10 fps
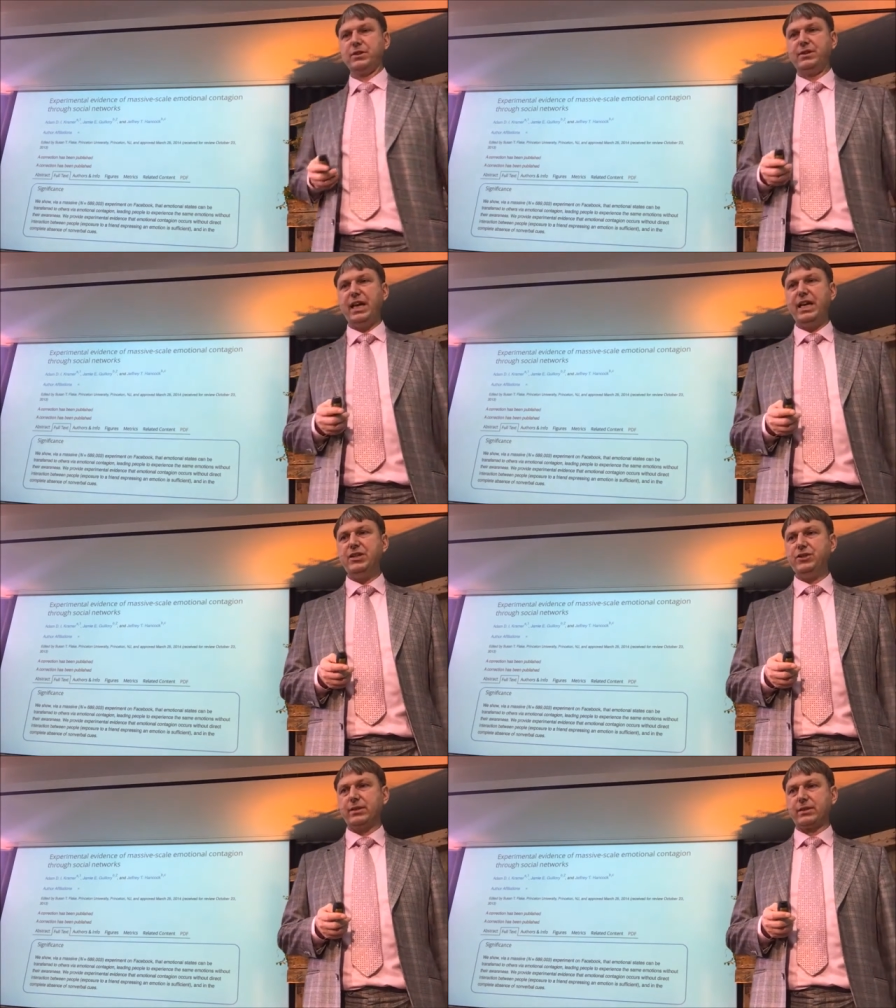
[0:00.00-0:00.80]

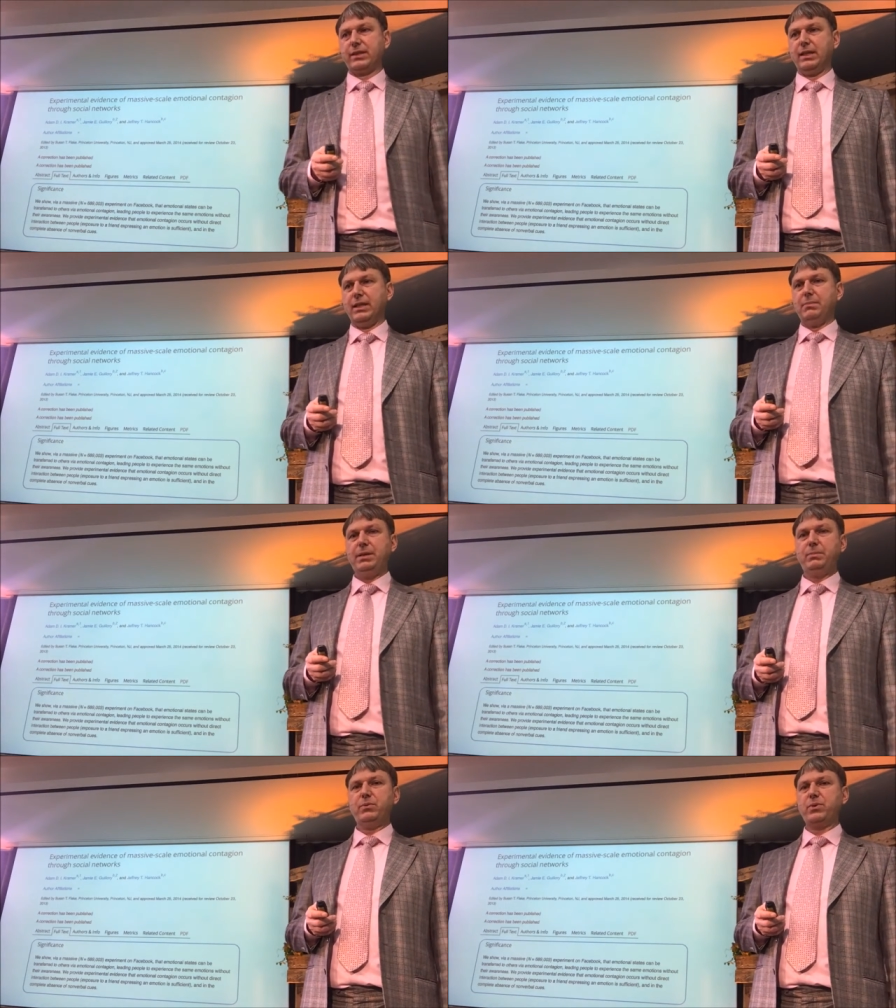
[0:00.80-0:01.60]
contagion.
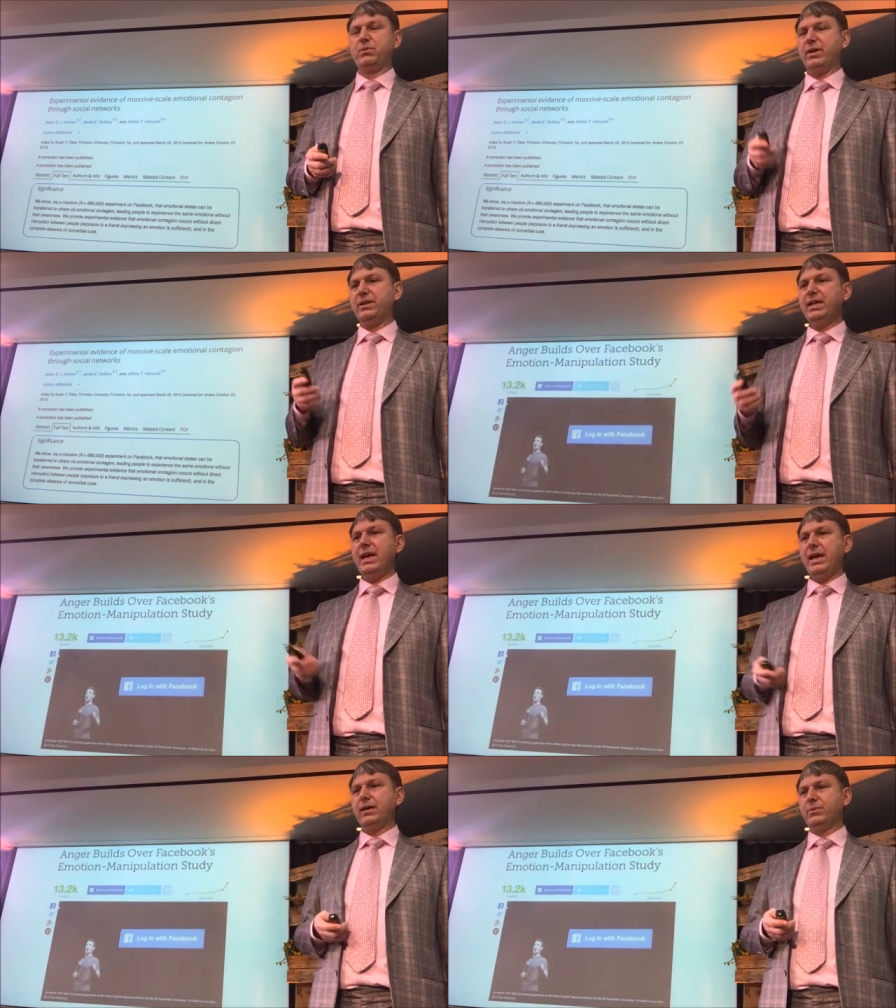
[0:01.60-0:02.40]
People were
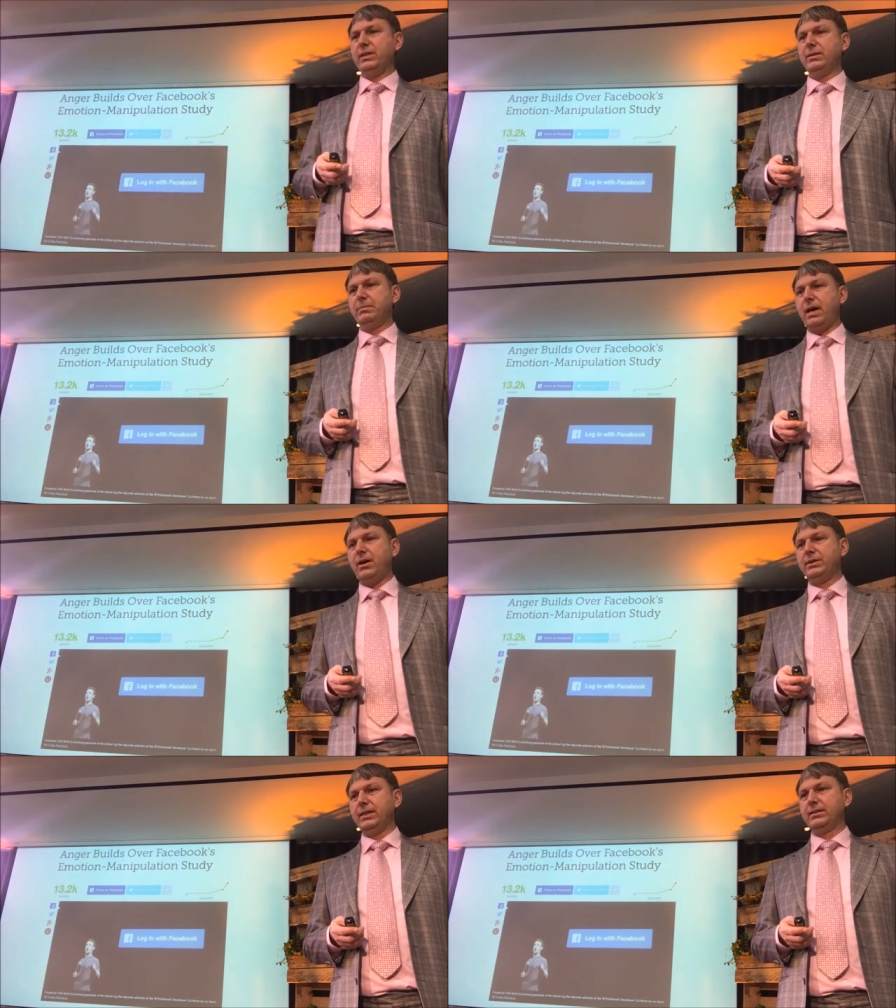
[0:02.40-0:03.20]
very angry
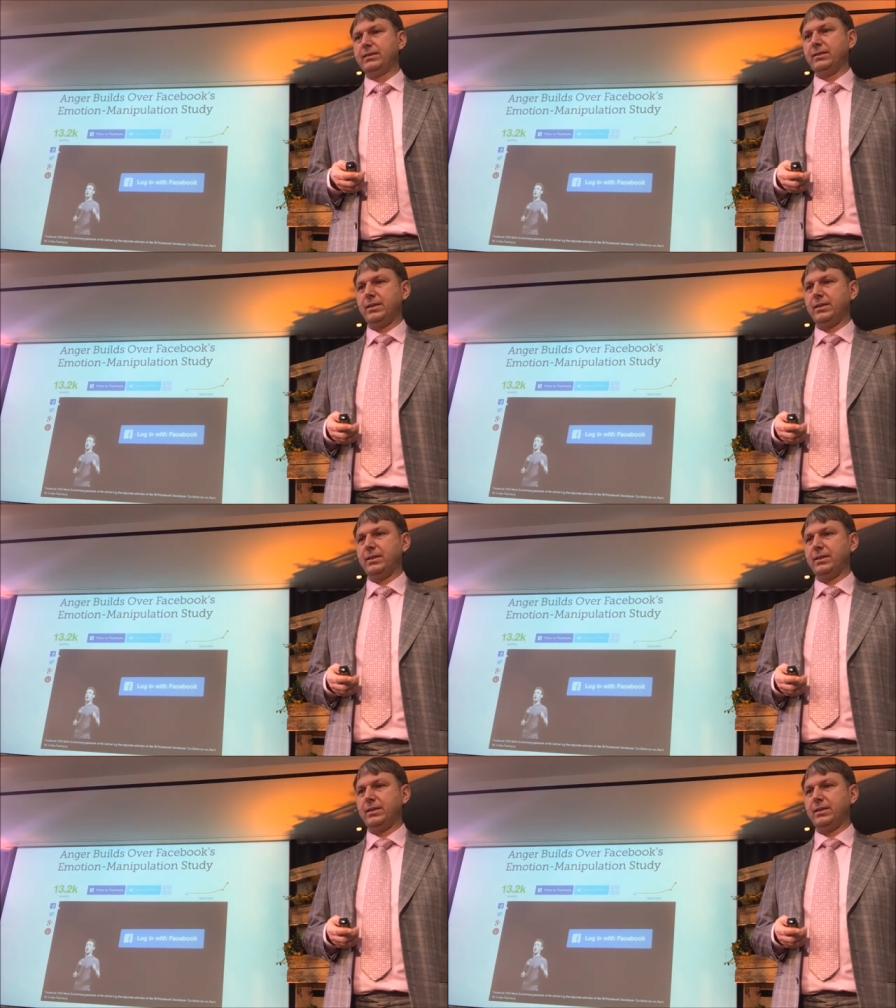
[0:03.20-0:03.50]
about it.